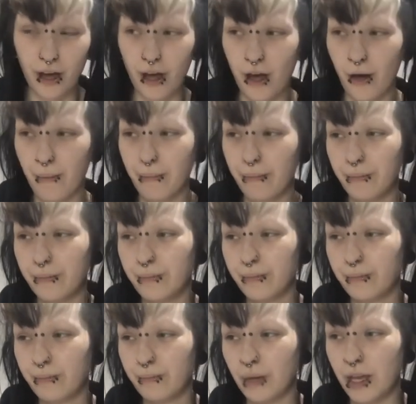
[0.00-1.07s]
Um,
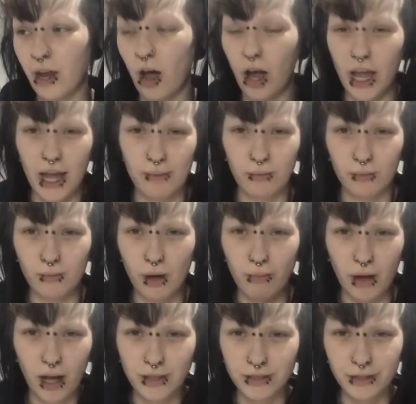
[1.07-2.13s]
and I am a
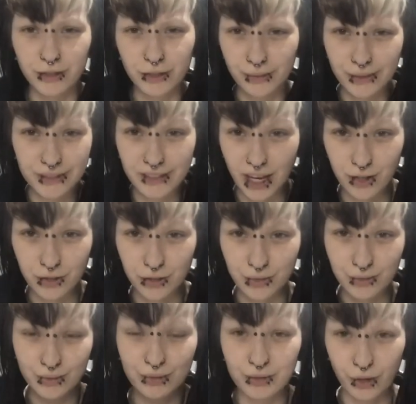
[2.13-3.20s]
person who is
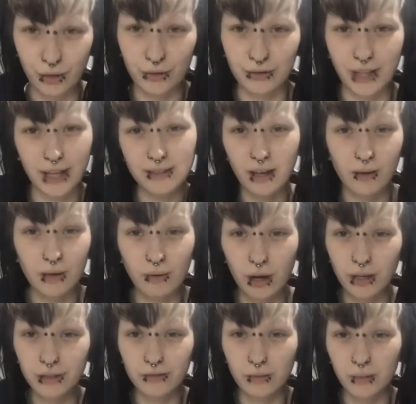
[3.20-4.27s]
sexual, so that's how it
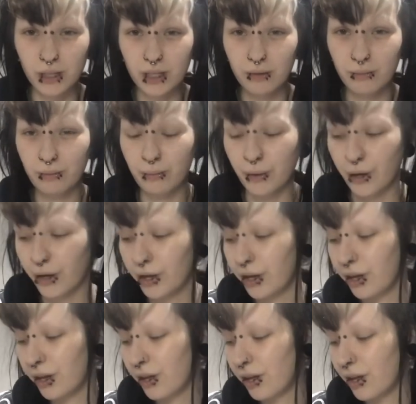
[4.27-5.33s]
works for me. But
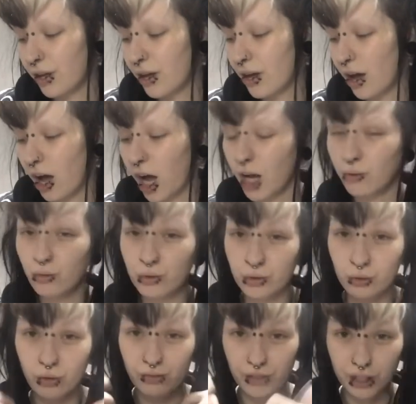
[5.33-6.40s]
I will
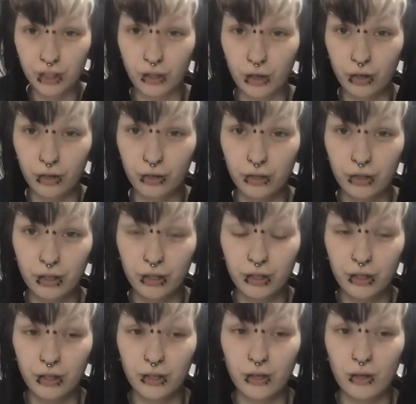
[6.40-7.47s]
do a video
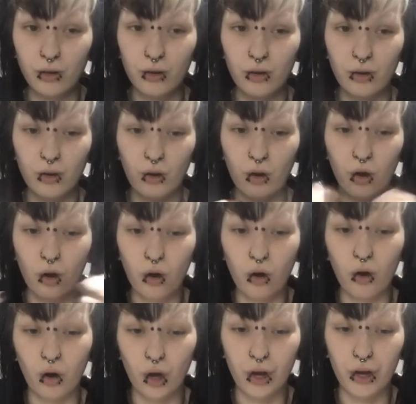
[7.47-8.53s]

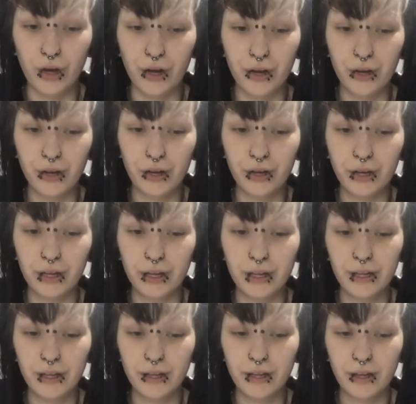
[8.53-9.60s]
on
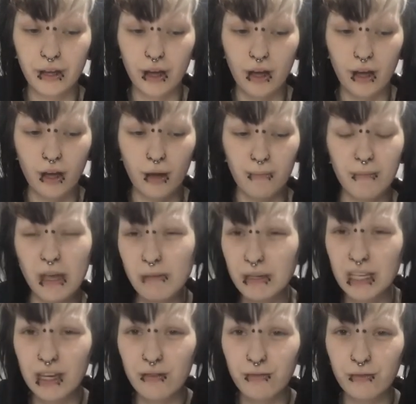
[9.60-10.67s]
um,
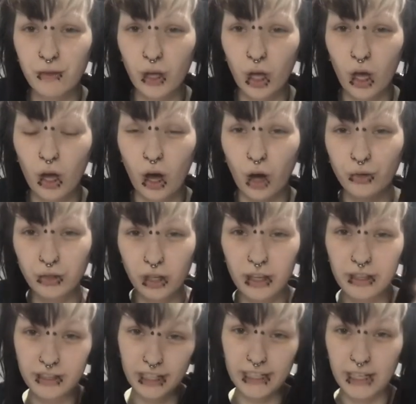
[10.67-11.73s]
maybe if I'll do
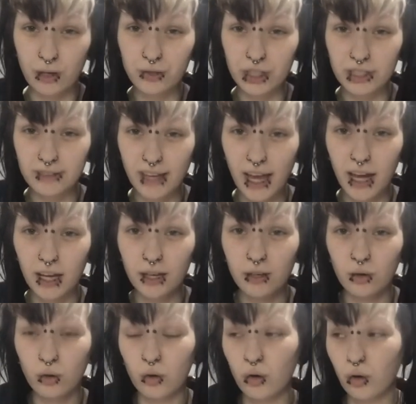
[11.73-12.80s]
like the DDLG tag
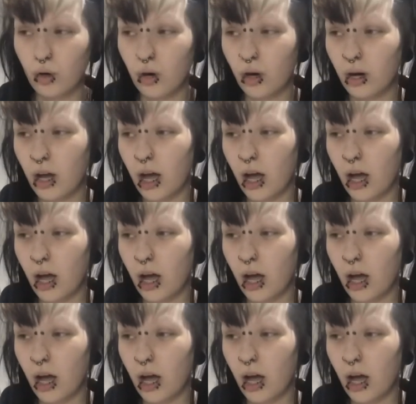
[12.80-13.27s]
or